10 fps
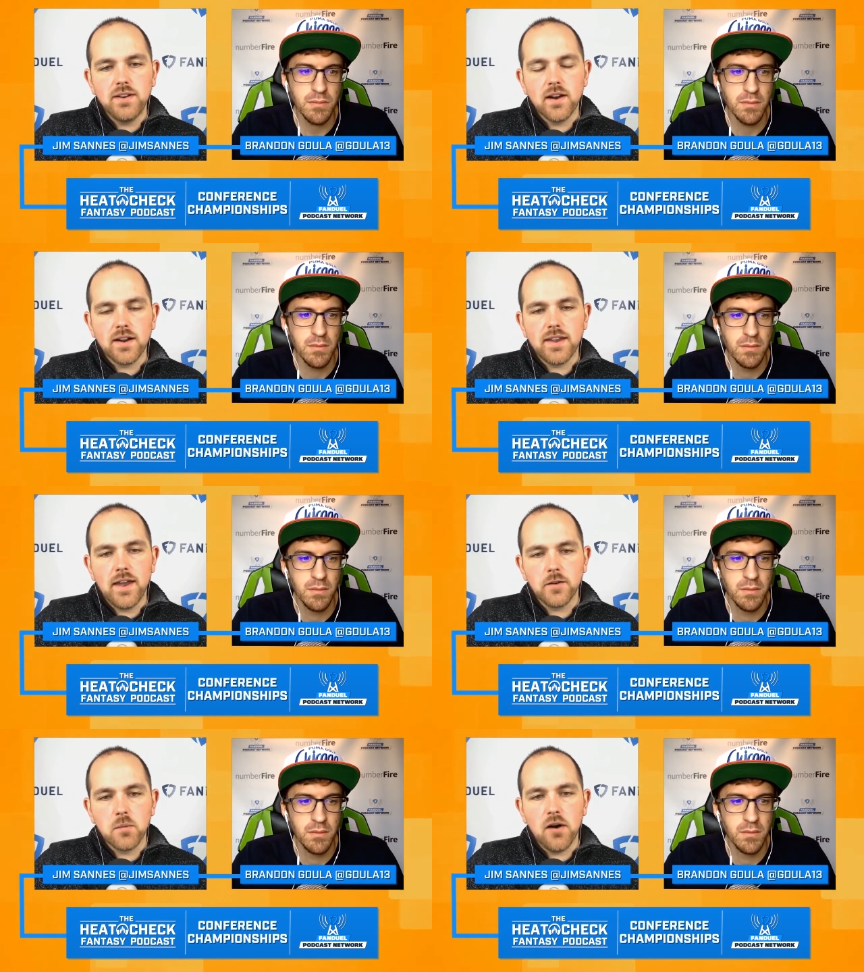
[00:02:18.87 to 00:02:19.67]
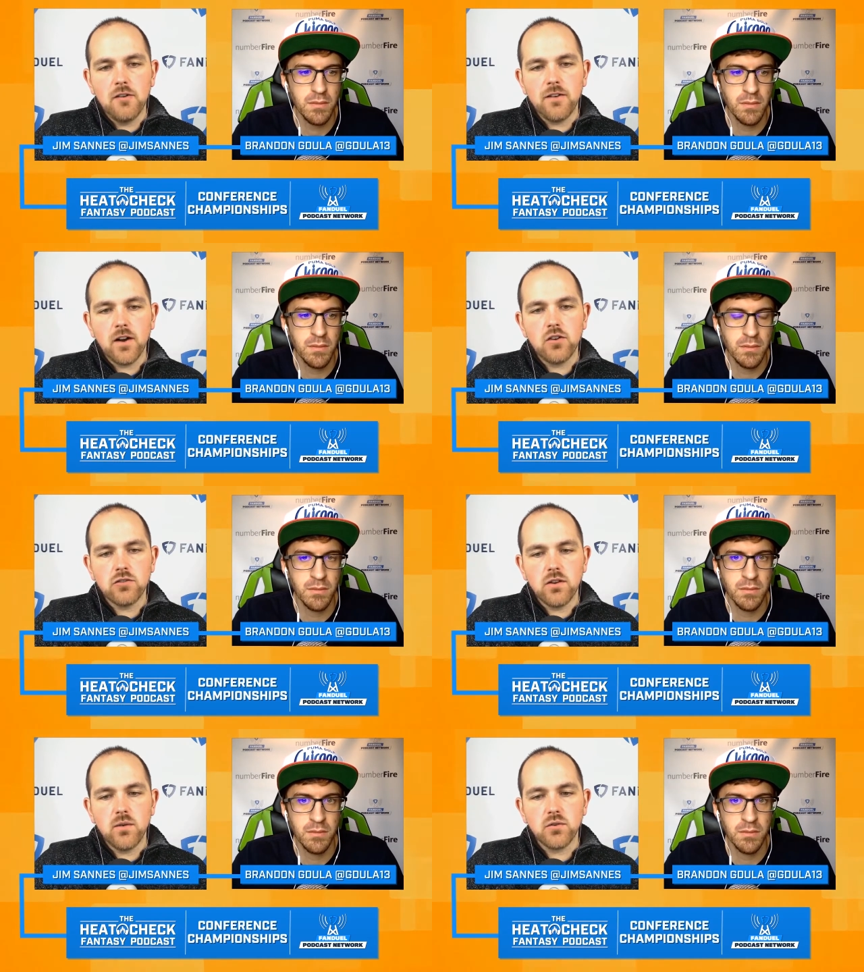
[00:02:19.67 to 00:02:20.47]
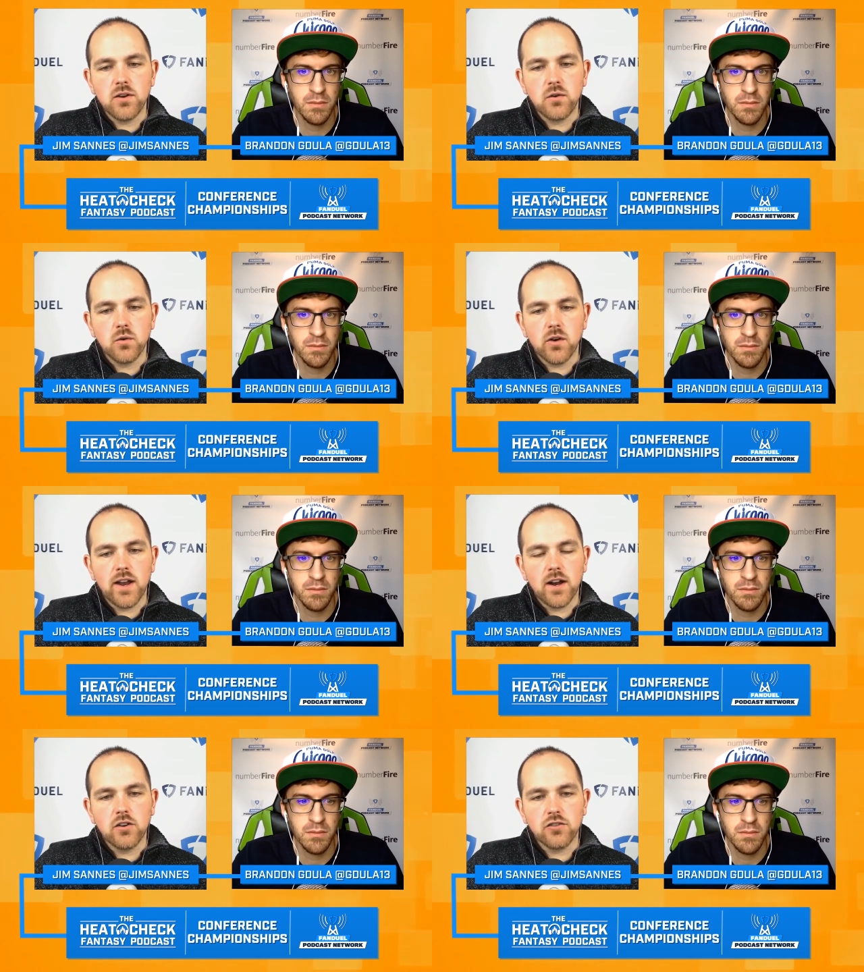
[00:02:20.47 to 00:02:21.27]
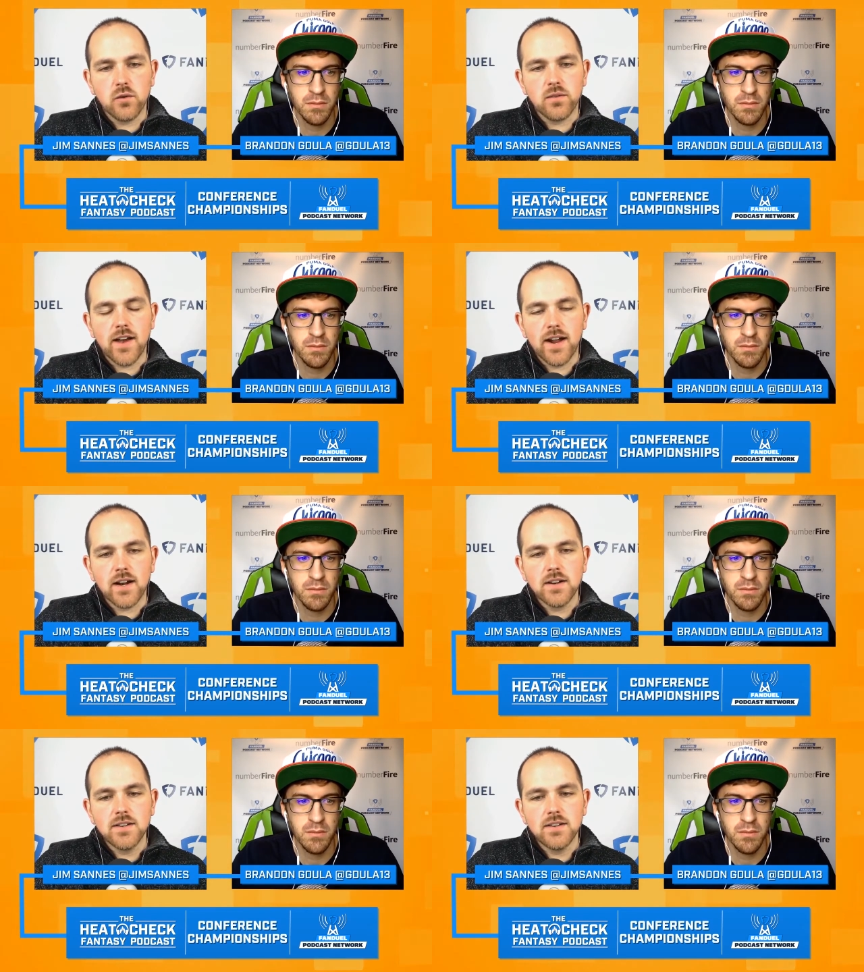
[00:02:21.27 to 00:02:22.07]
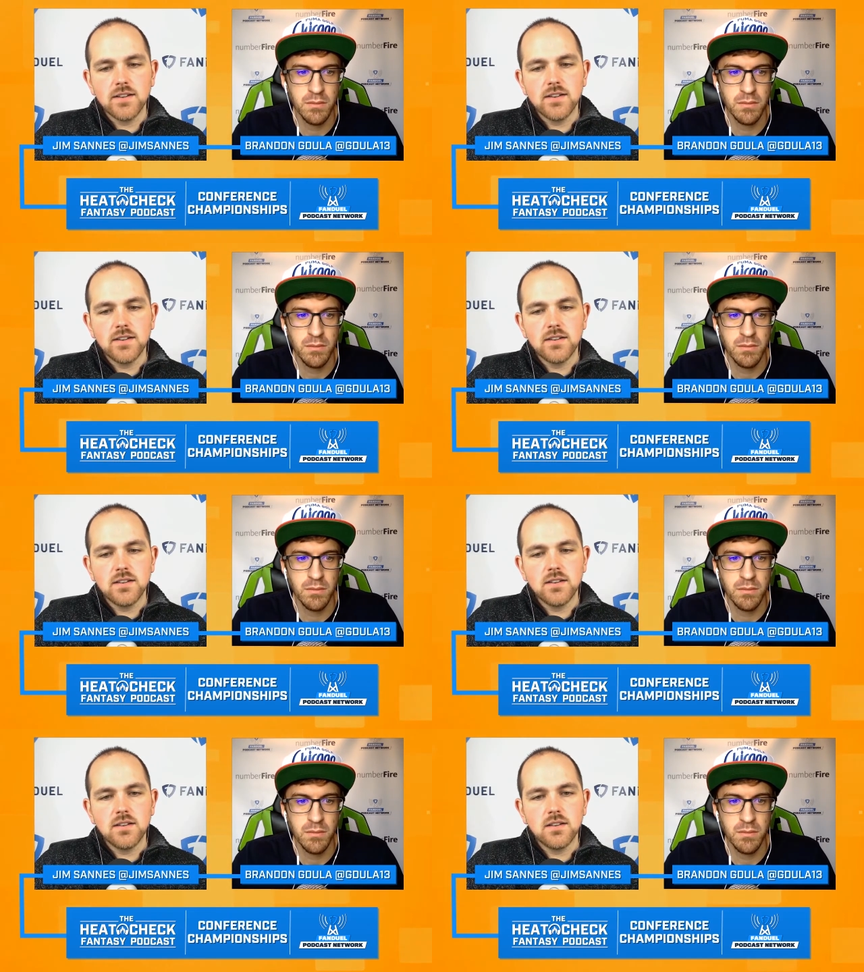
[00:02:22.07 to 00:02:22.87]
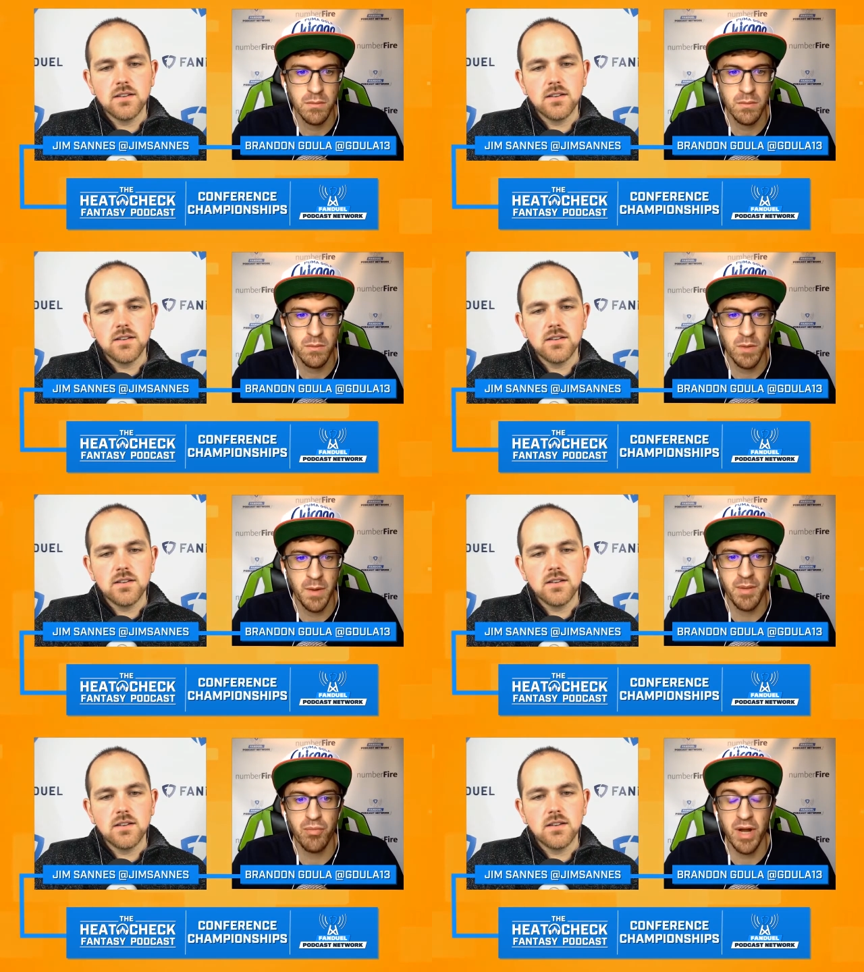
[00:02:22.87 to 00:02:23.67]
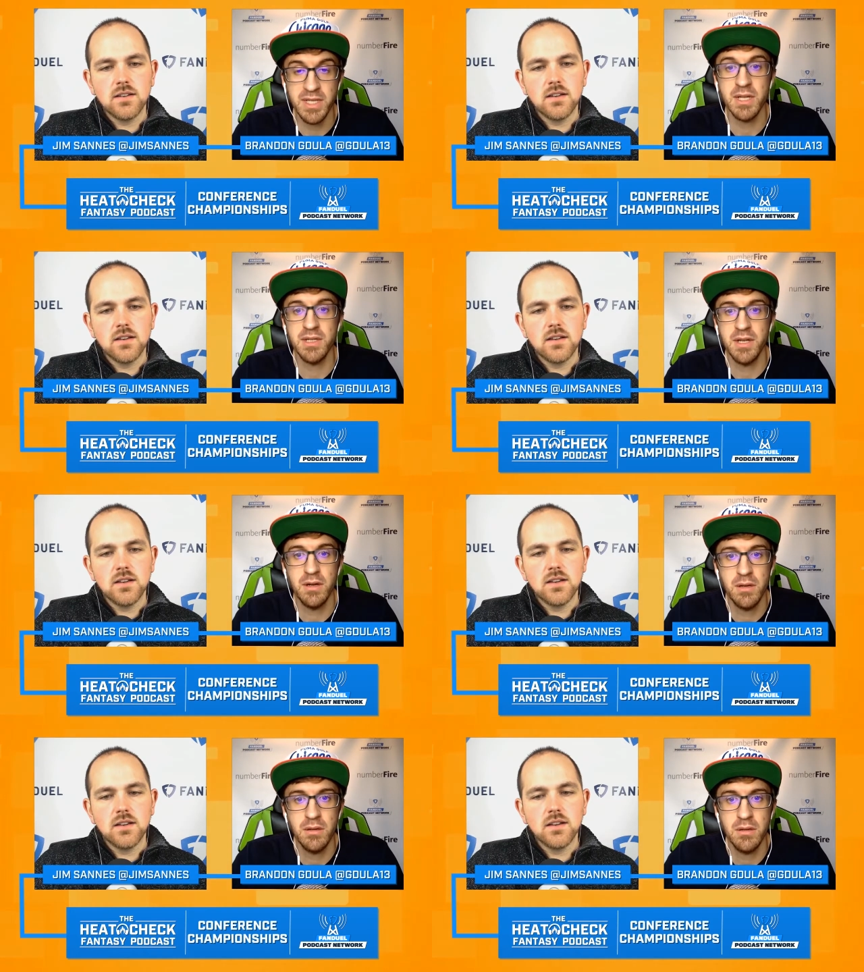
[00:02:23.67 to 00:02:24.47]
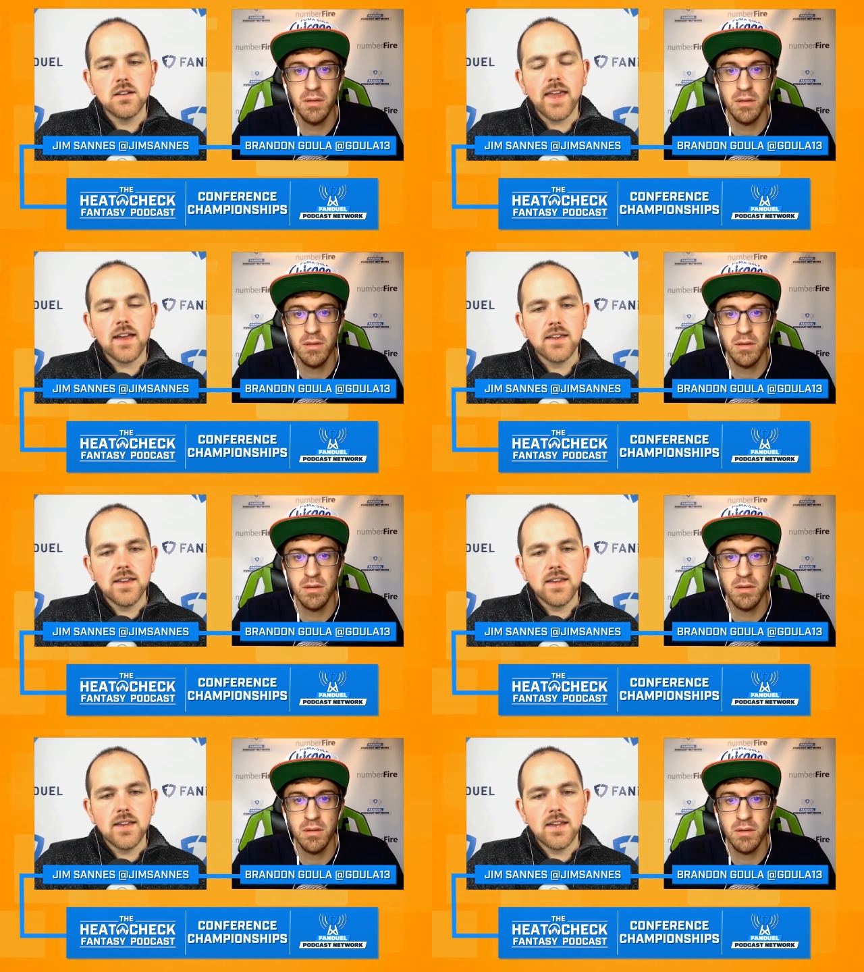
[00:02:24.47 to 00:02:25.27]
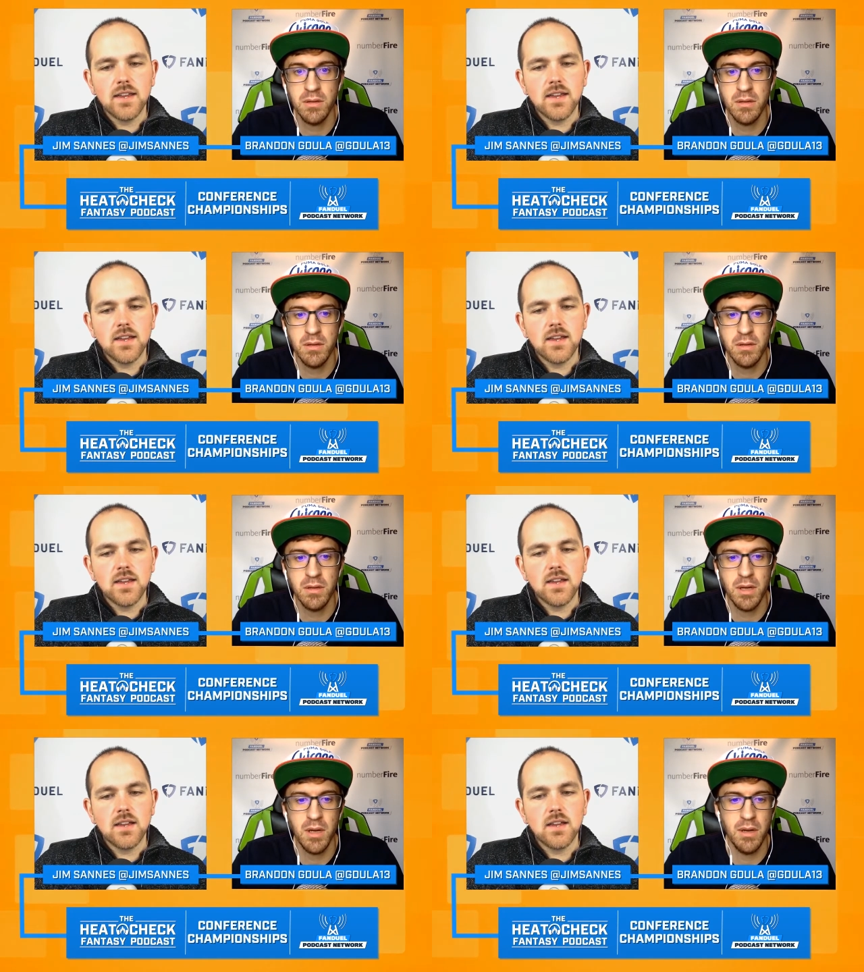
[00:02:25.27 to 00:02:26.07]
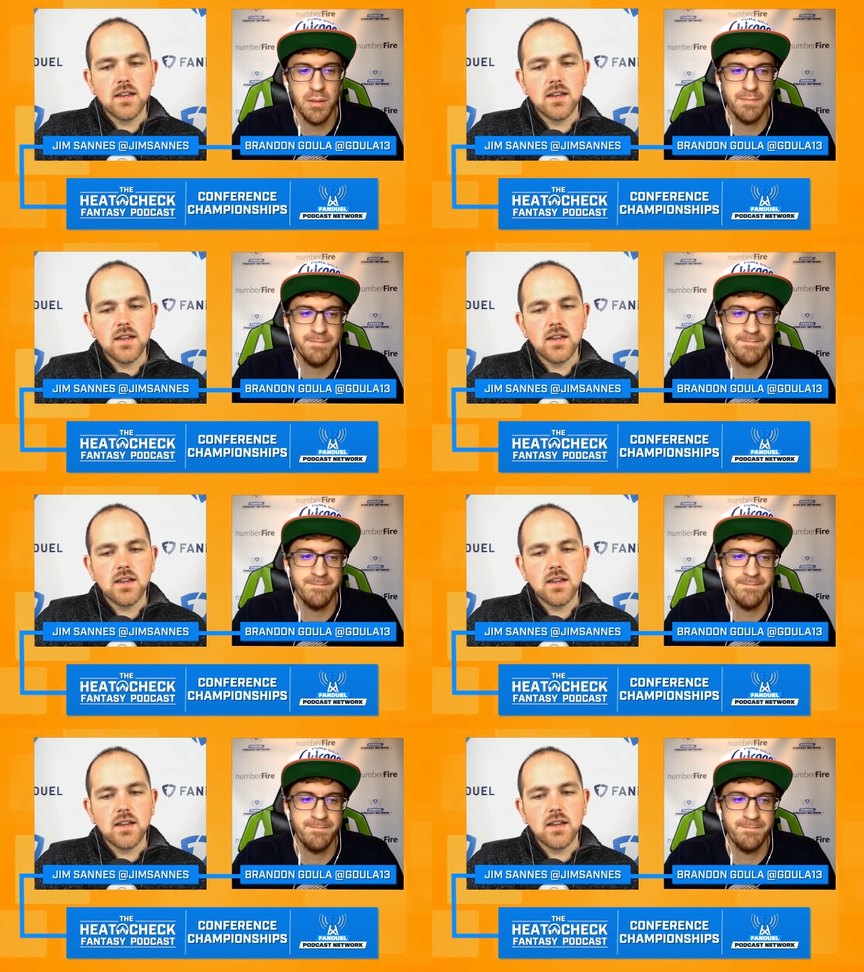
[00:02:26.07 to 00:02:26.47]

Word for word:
Speaker 1: Derrick Henry above Aaron Jones, or do you grade Aaron Jones higher?
Speaker 2: Wait, wait, price considered? Yeah. Um,